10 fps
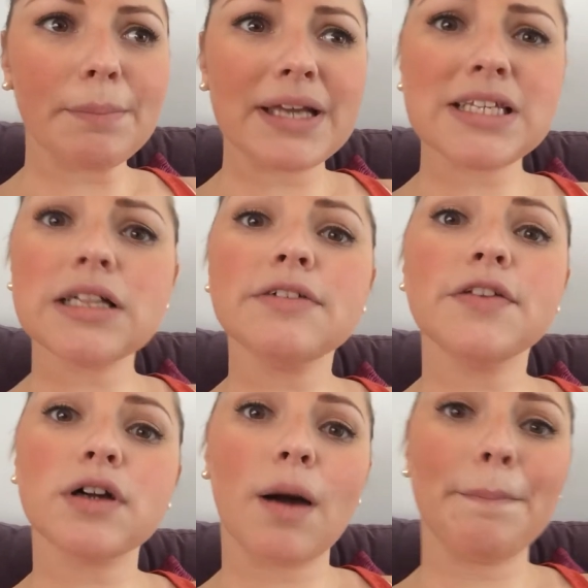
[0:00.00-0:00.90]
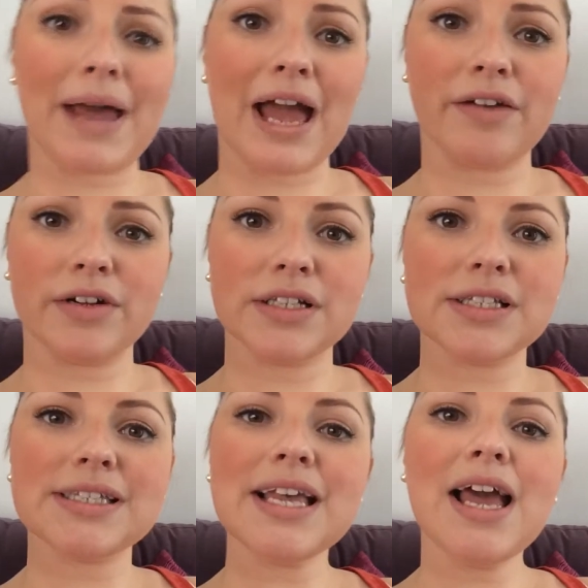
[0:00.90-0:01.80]
basically for the
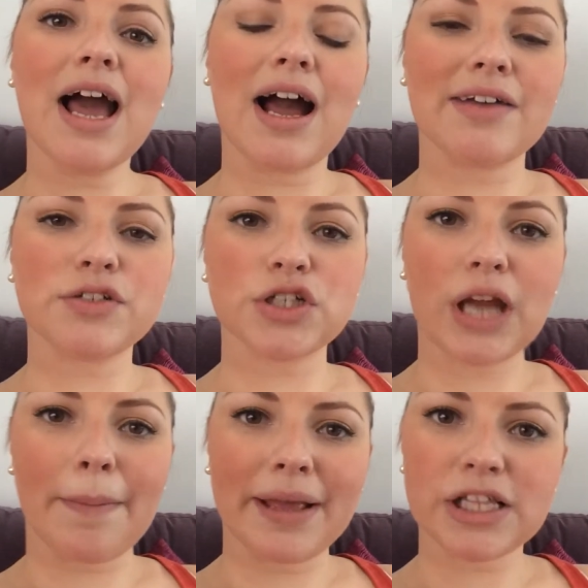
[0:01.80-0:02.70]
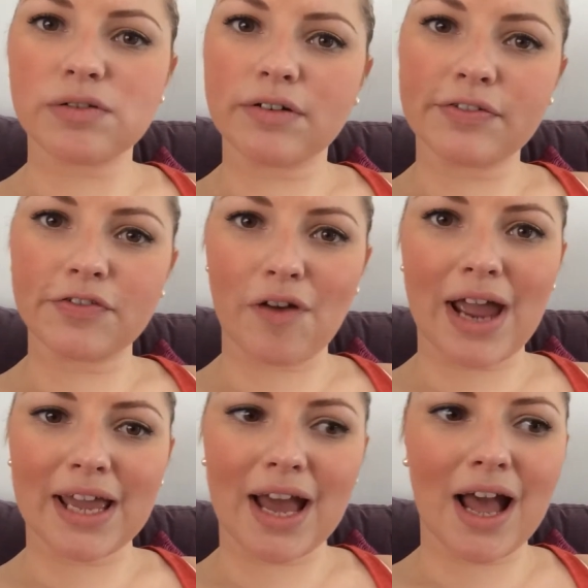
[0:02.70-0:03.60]
godparents i've done a picture of
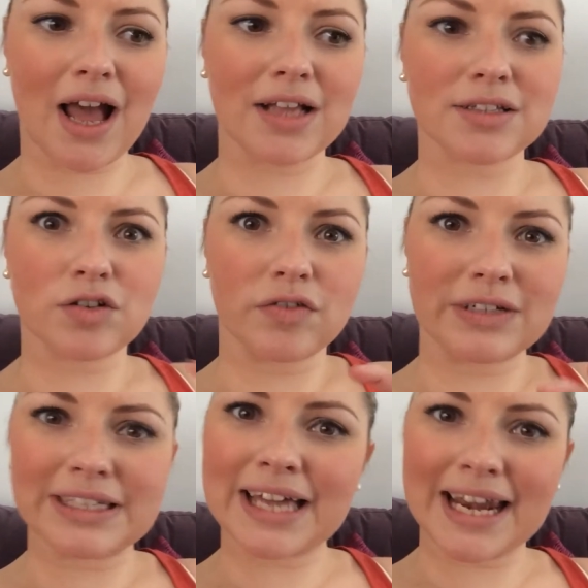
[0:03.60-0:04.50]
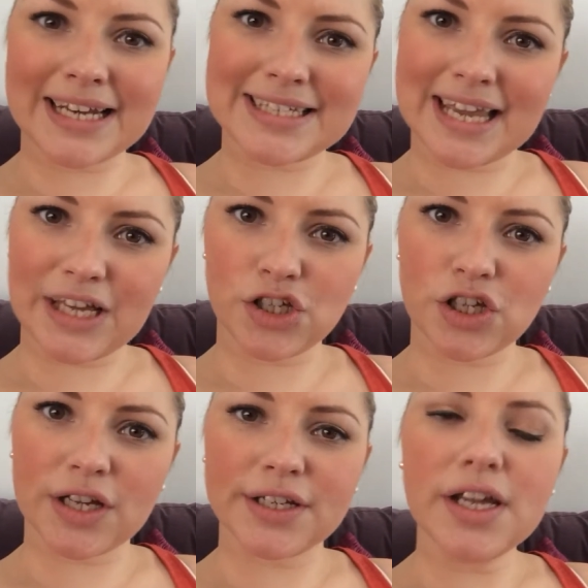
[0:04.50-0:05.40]
freya and sort of a little
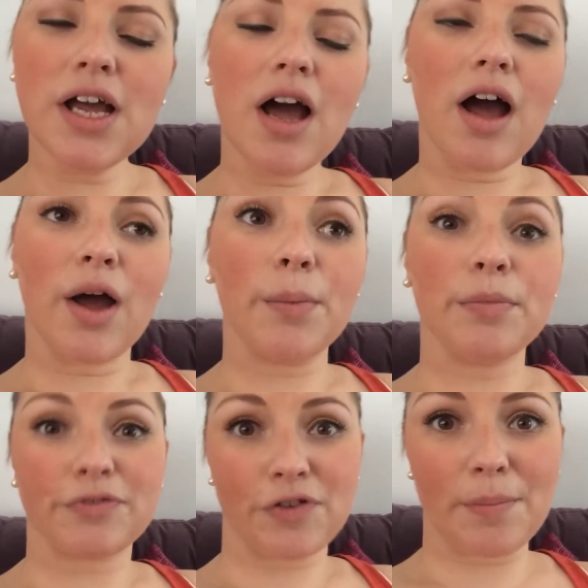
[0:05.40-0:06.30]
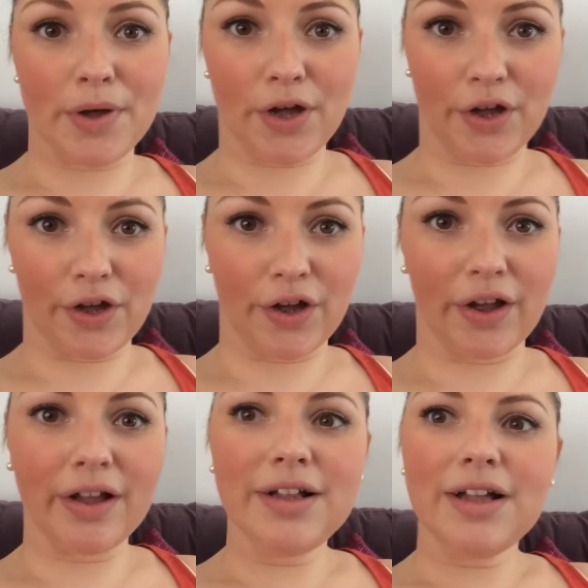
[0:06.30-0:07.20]
annotation um, from
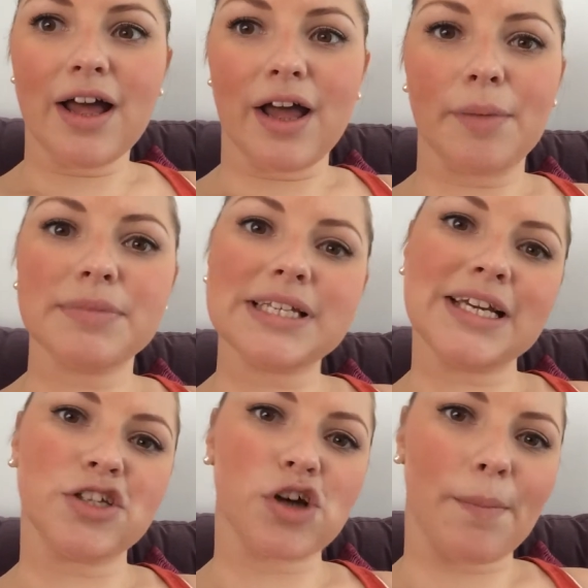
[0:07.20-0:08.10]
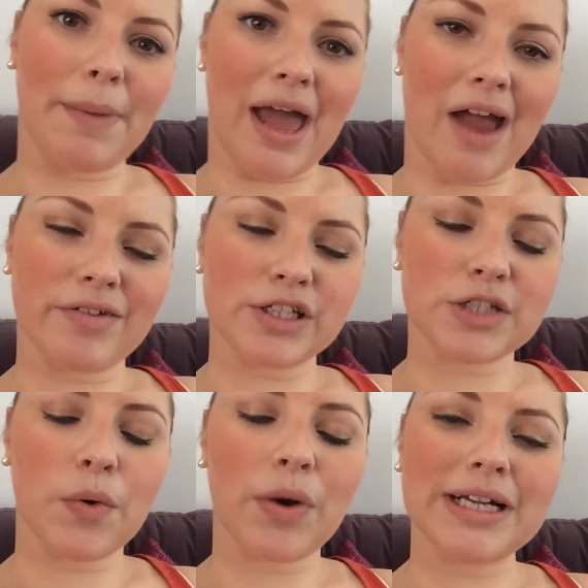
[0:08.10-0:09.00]
her um, to each godparent
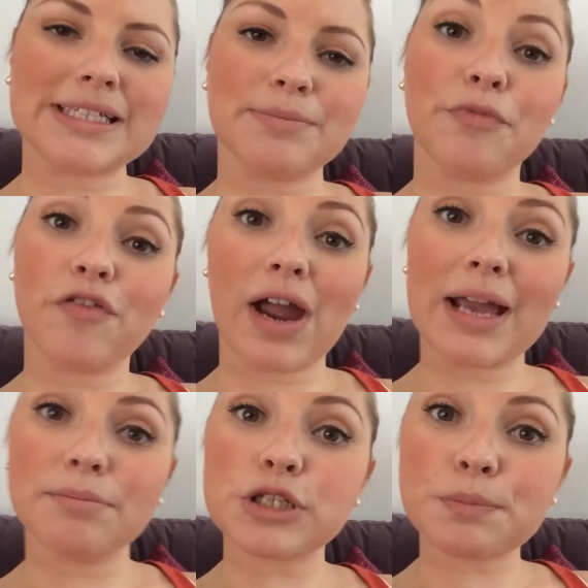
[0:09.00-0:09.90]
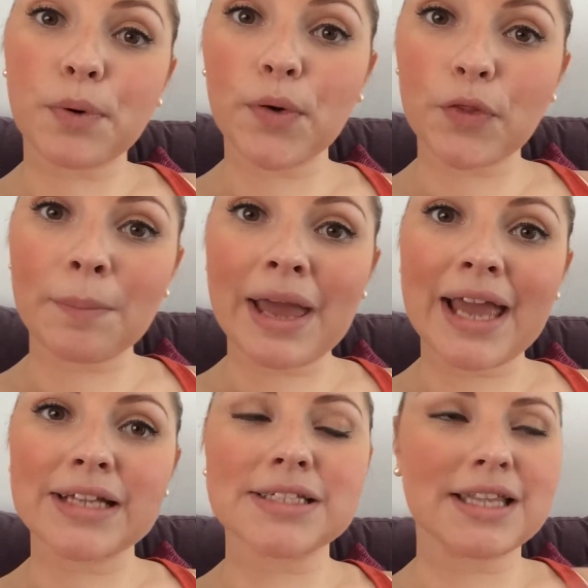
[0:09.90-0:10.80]
so i wanted some frames to put them
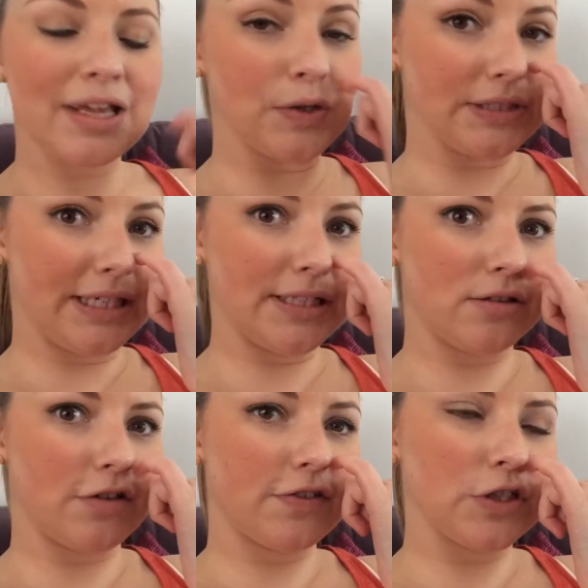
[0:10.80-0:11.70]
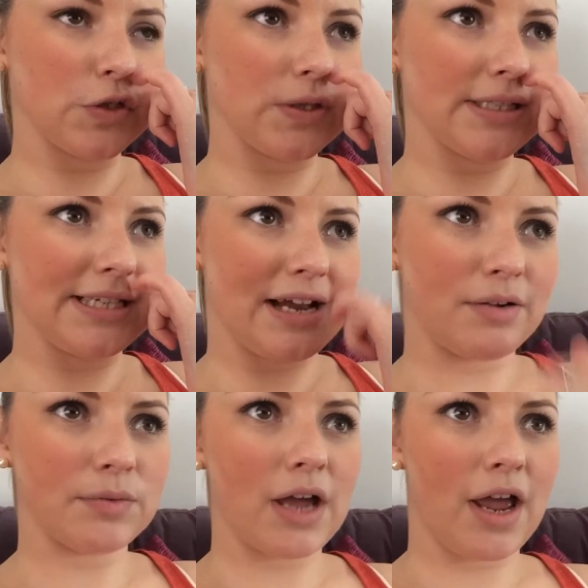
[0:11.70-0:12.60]
in so they all need sort of sorting
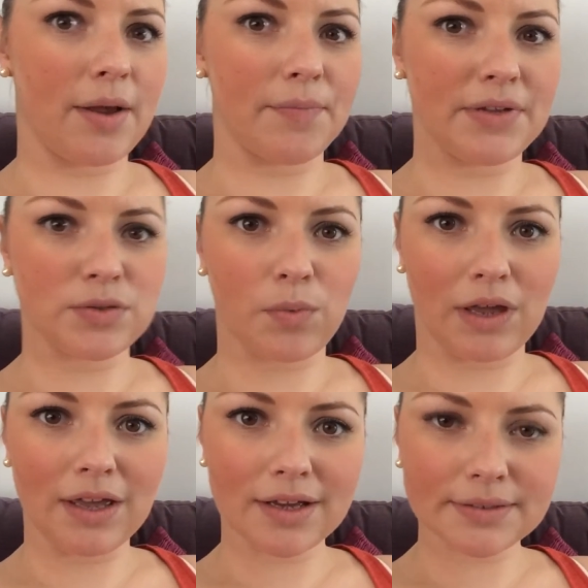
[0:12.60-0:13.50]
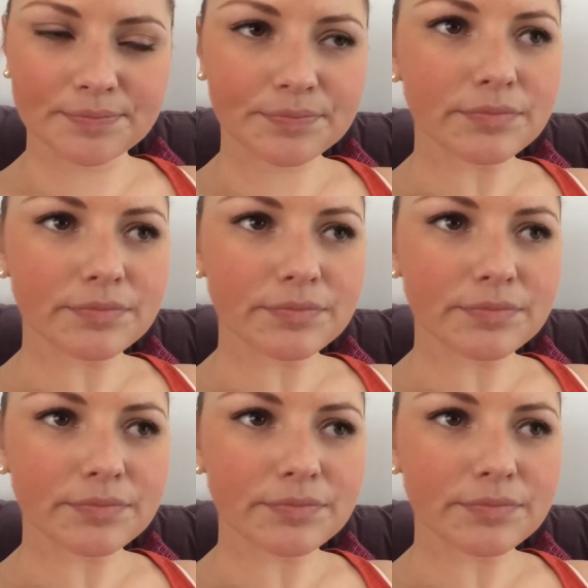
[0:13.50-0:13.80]
out um, this week